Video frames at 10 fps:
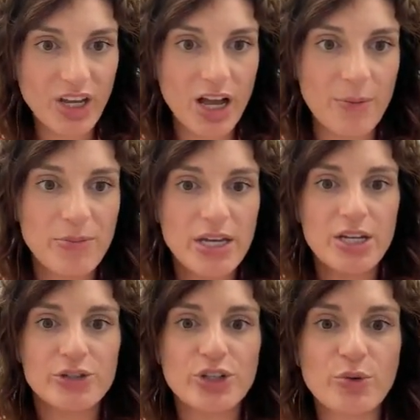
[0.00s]
Um,
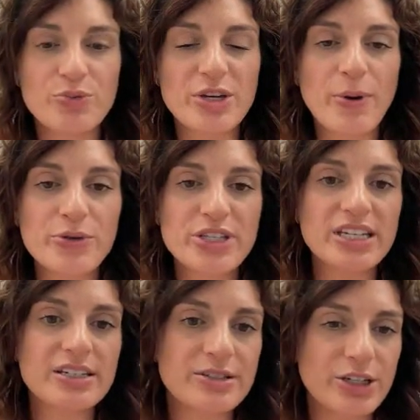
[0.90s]
so the
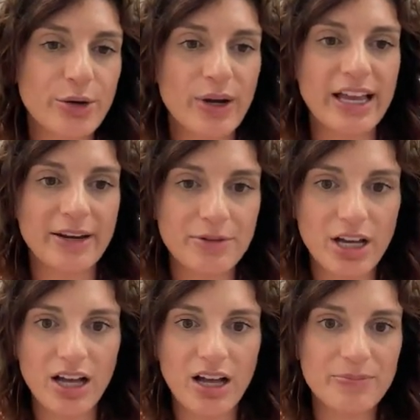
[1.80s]
opposing, you know, again,
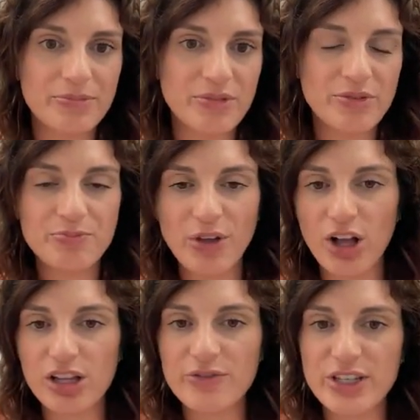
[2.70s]
uh,
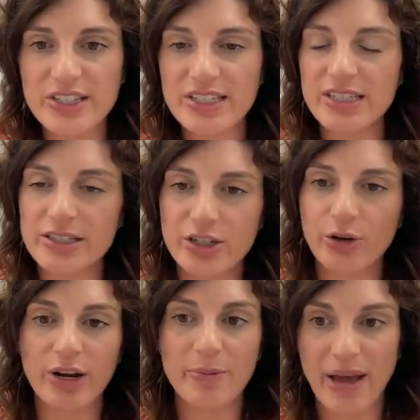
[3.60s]
all of this is, you
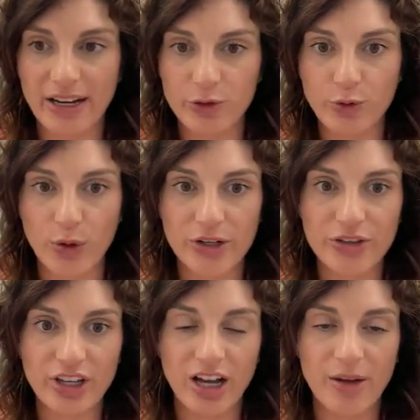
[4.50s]
know, kind of back and
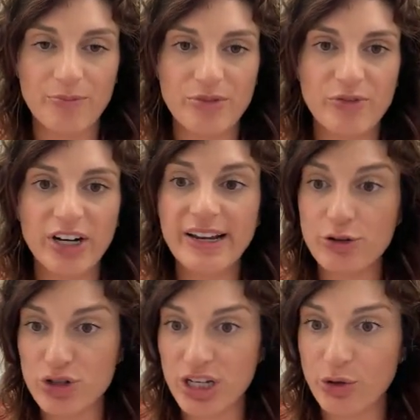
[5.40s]
forth. Um, very
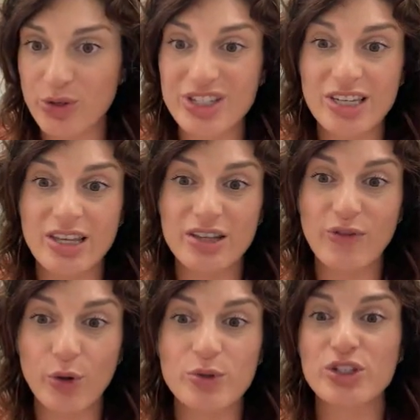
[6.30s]
interesting, though, to see that the
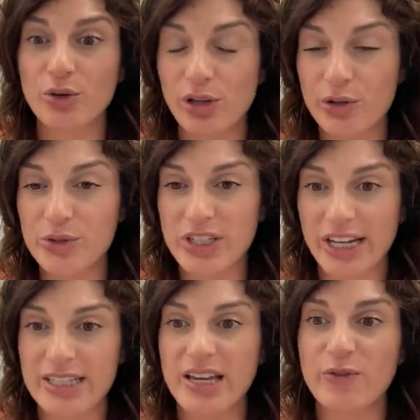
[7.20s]
vote was so close.
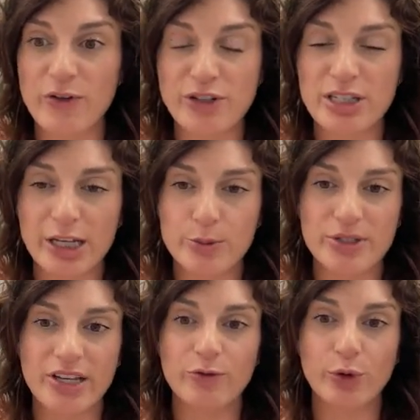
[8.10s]
Like I said,
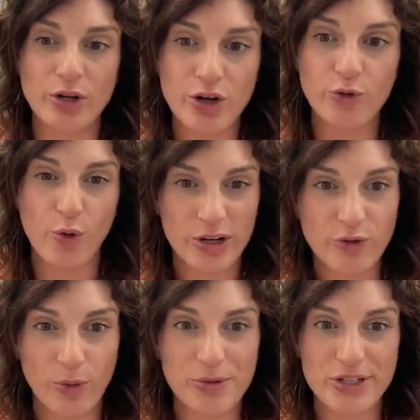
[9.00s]
56% voted no,
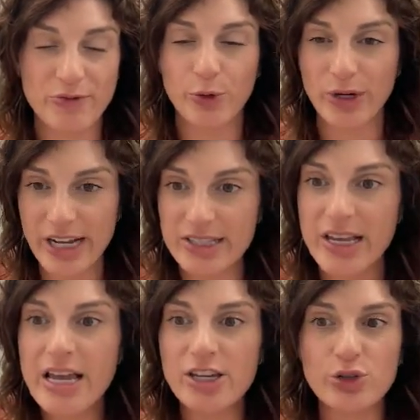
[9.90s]
44% voted yes.
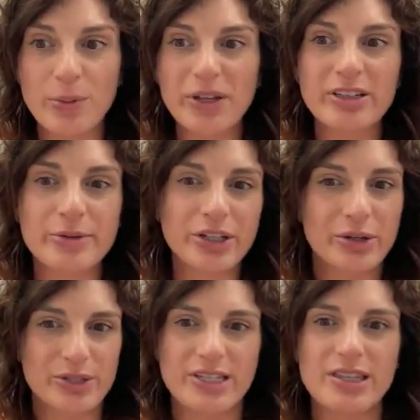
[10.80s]
You typically really
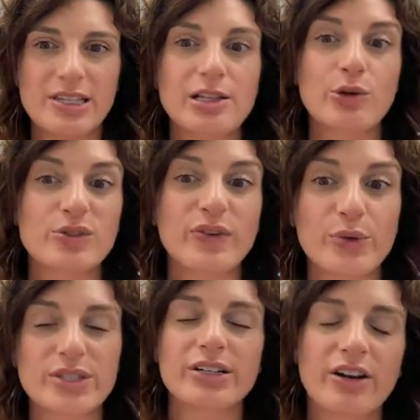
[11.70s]
don't see these close
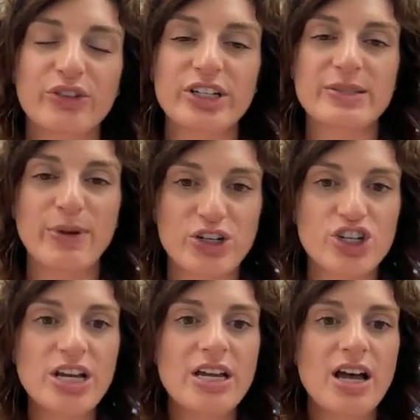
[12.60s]
votes in governance
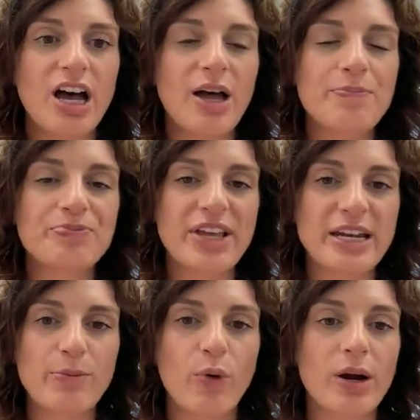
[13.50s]
much um,
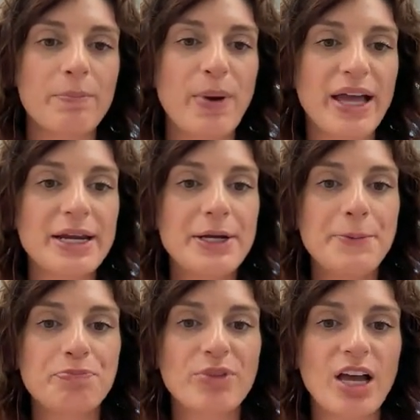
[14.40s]
anymore. But,
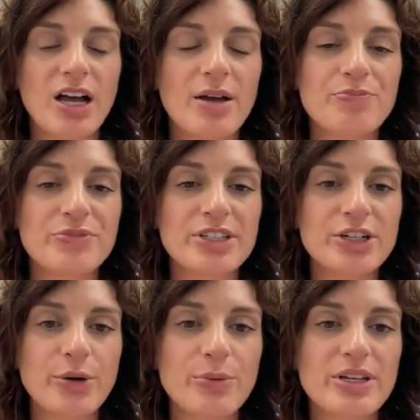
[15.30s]
um, you
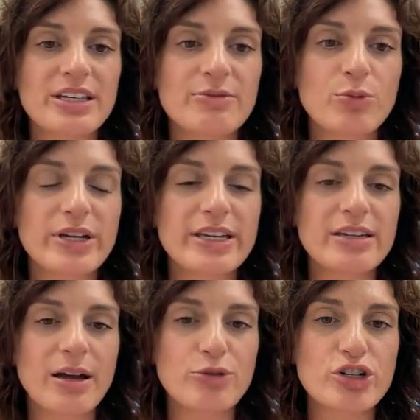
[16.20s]
know,
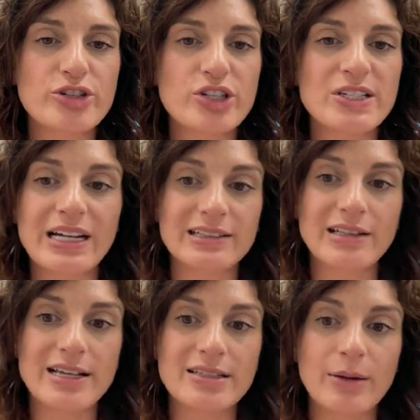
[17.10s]
we I'm sure this is not the
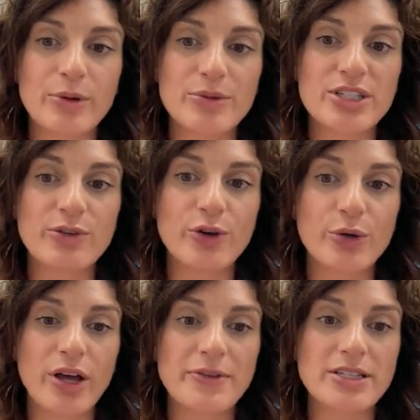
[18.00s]
last time we will see a
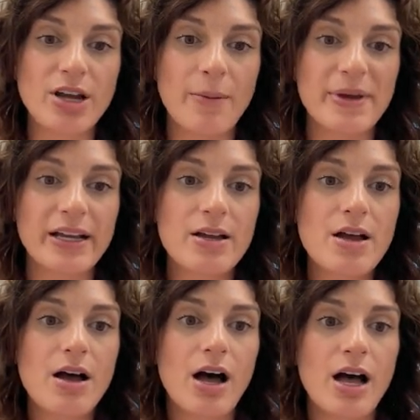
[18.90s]
vote on this topic.
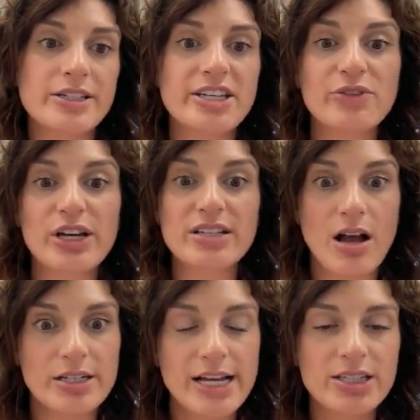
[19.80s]
Uh, to give you guys
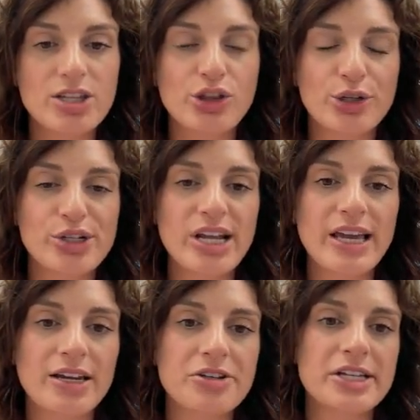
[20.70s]
context, the
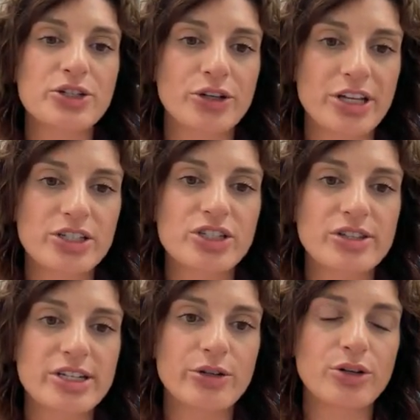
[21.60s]
30-day annualized earnings to
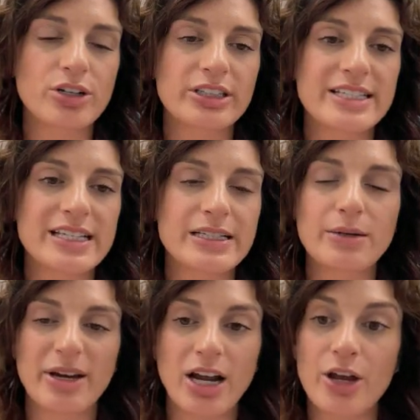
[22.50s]
Lido currently sits at
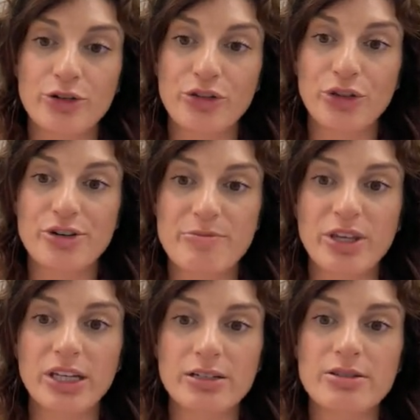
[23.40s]
about 130
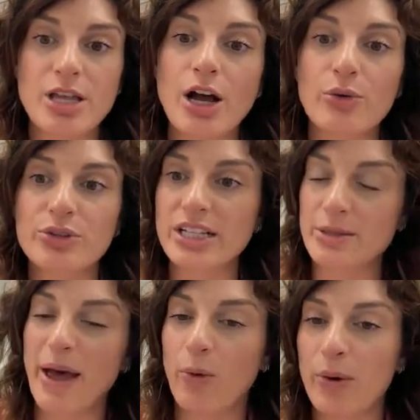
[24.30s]
million. So that's
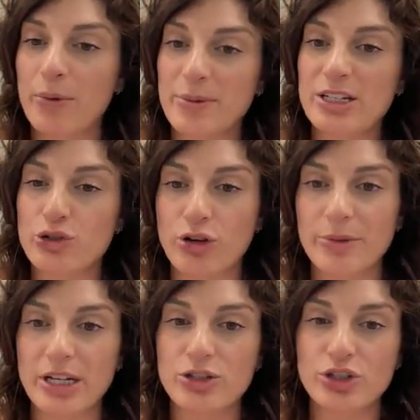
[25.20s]
about what would be
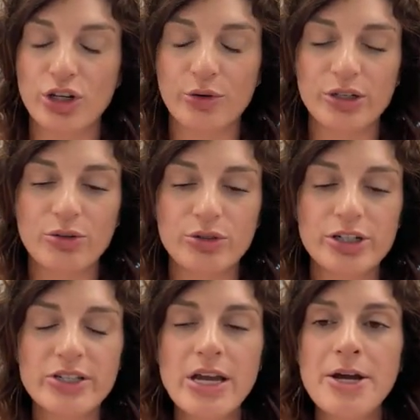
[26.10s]
distributed to token
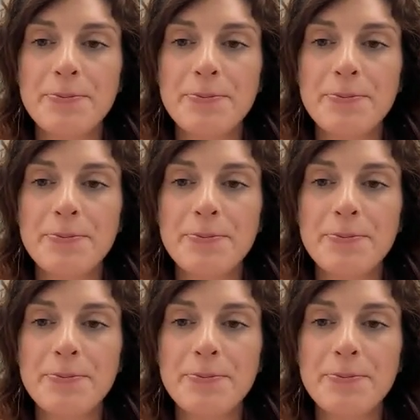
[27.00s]
holders.